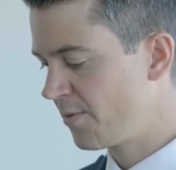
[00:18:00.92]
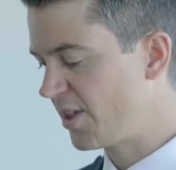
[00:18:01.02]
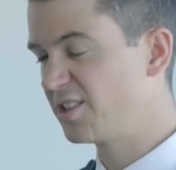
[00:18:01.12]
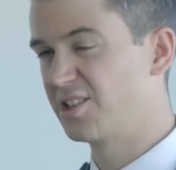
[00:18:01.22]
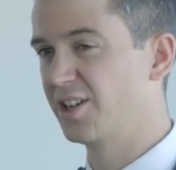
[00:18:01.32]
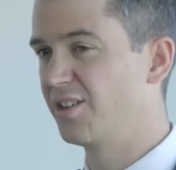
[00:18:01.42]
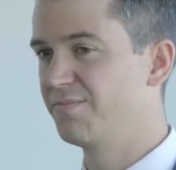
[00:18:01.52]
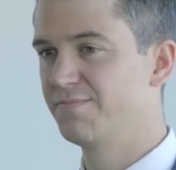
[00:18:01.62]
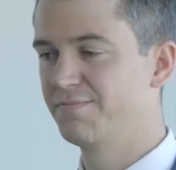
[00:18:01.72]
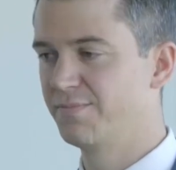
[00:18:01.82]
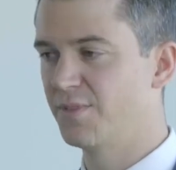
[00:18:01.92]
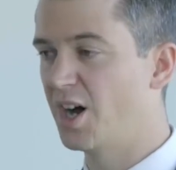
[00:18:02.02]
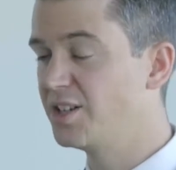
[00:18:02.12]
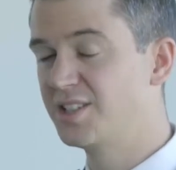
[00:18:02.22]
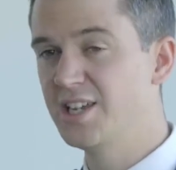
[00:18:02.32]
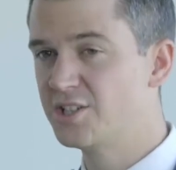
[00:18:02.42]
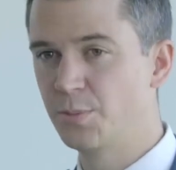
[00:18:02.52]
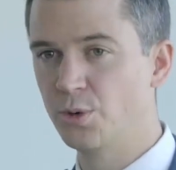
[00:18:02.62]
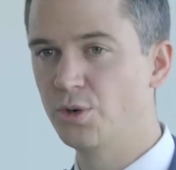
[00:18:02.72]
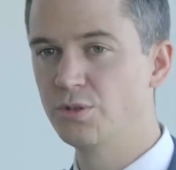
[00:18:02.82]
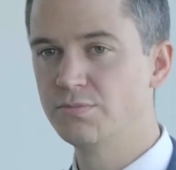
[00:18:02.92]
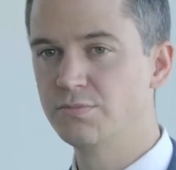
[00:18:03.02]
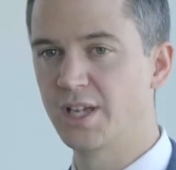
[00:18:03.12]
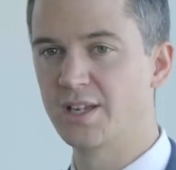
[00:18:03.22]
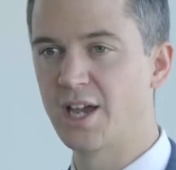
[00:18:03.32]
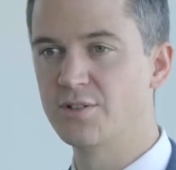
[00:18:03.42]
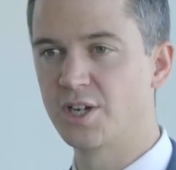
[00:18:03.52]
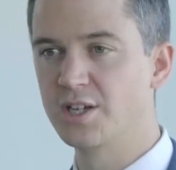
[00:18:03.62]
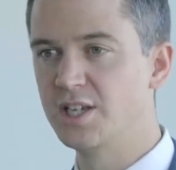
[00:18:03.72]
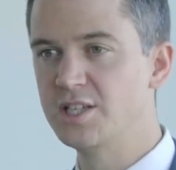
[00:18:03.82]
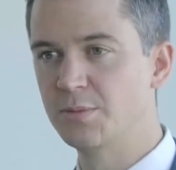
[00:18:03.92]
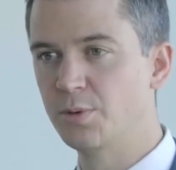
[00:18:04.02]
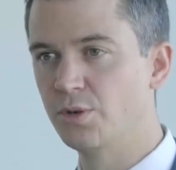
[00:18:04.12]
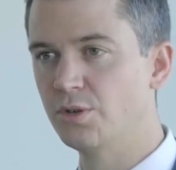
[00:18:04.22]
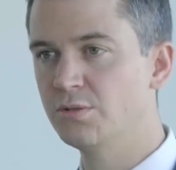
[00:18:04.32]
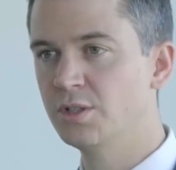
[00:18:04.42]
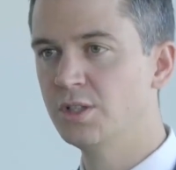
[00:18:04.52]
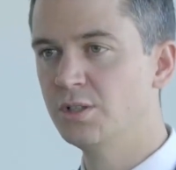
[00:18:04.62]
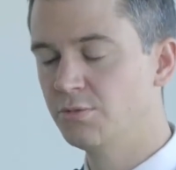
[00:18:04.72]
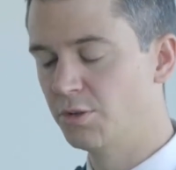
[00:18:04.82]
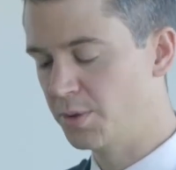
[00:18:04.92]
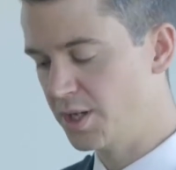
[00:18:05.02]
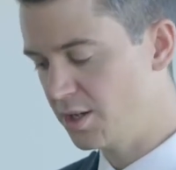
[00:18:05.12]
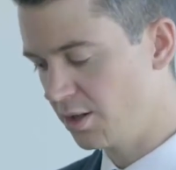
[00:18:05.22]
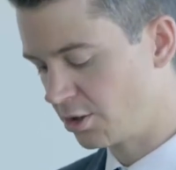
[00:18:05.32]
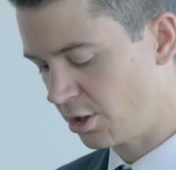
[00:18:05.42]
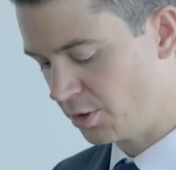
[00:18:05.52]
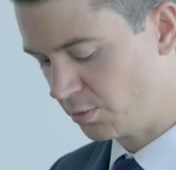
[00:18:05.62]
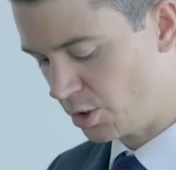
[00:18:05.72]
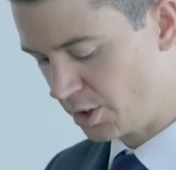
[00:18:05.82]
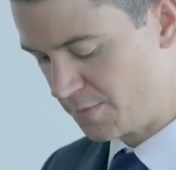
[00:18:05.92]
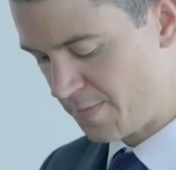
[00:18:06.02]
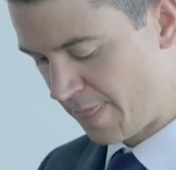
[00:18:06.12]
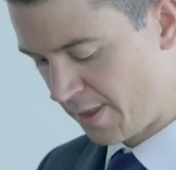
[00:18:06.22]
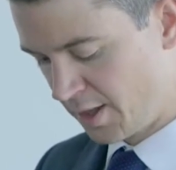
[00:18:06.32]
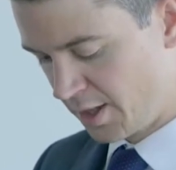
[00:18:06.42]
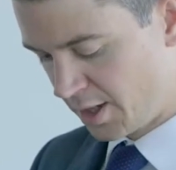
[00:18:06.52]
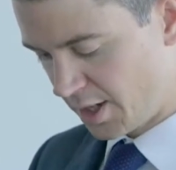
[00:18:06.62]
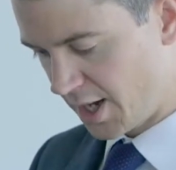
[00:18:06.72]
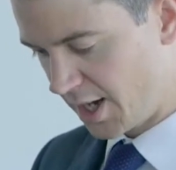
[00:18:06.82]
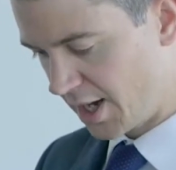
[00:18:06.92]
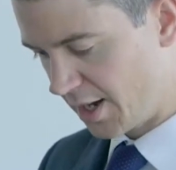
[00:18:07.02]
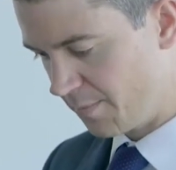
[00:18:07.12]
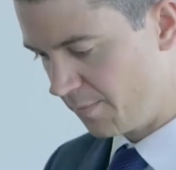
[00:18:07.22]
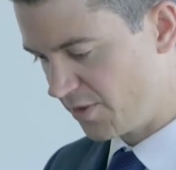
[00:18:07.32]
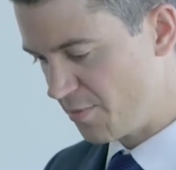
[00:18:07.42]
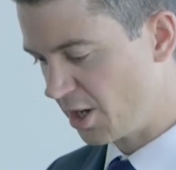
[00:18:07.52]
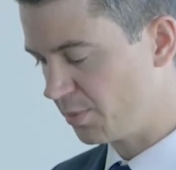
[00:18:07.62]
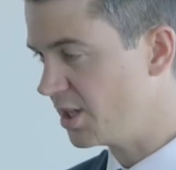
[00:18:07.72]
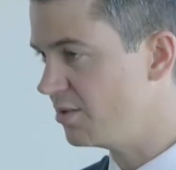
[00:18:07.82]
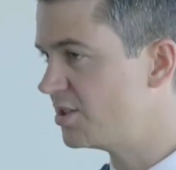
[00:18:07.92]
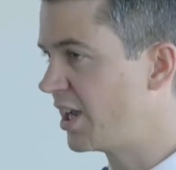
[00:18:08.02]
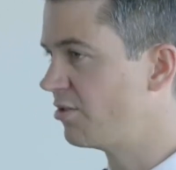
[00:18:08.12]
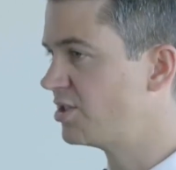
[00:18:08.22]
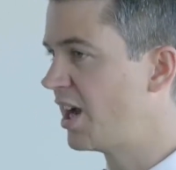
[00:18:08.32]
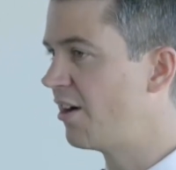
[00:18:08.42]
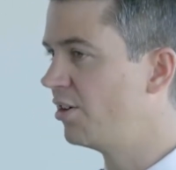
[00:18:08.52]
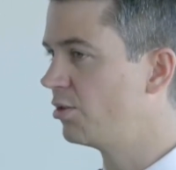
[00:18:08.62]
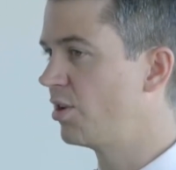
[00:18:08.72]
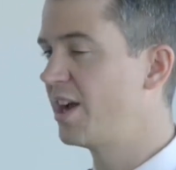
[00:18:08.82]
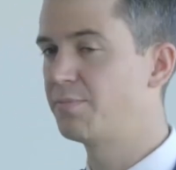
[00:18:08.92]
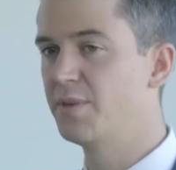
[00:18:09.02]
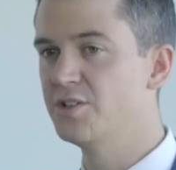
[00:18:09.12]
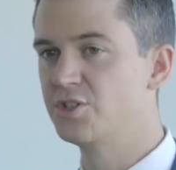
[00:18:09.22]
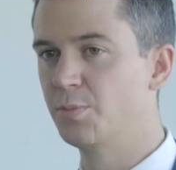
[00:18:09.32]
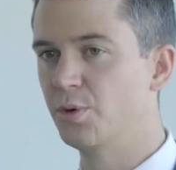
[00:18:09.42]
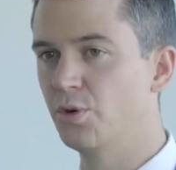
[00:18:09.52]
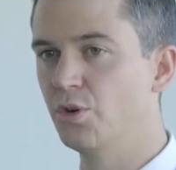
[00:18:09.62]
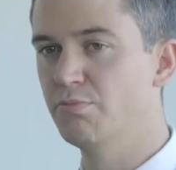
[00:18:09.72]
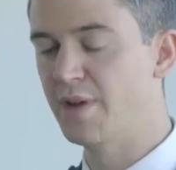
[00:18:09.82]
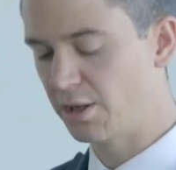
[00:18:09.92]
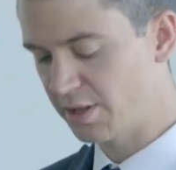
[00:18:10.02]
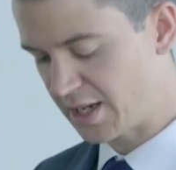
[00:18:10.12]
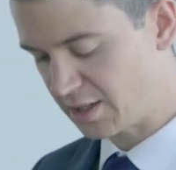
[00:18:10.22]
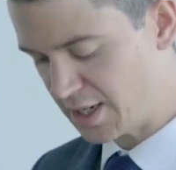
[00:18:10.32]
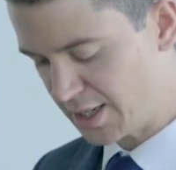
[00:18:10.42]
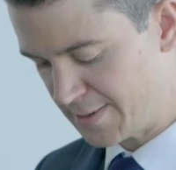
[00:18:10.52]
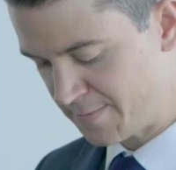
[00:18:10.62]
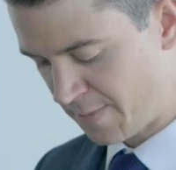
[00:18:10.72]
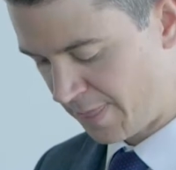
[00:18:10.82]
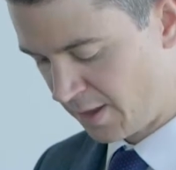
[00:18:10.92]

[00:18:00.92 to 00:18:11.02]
things like IT support, in-house IT support would be a common one. There might be secretarial or admin support, mail handling,